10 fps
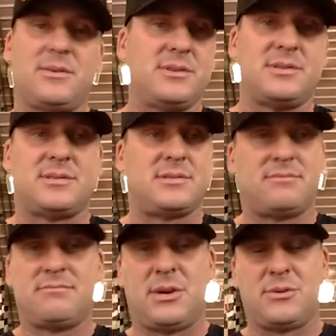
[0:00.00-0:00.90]
was
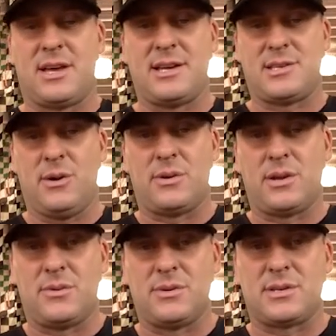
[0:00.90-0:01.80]
it was lights out.
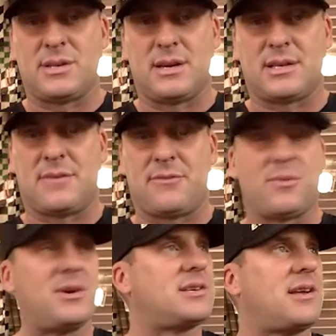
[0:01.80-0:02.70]
It was uh, except for
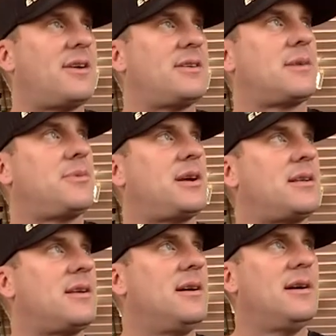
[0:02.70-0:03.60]
restarts. I
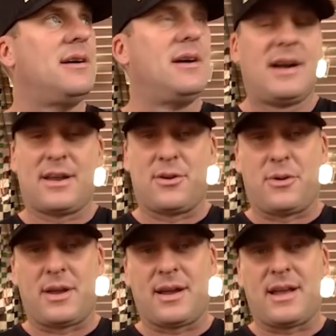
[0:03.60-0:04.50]
mean, I don't know
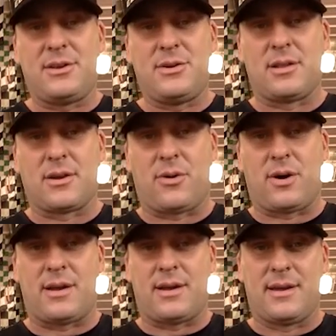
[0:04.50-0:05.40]
what I got to do to
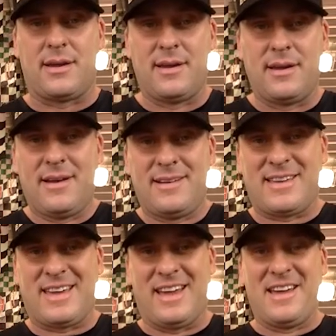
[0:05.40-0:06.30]
Laquata to get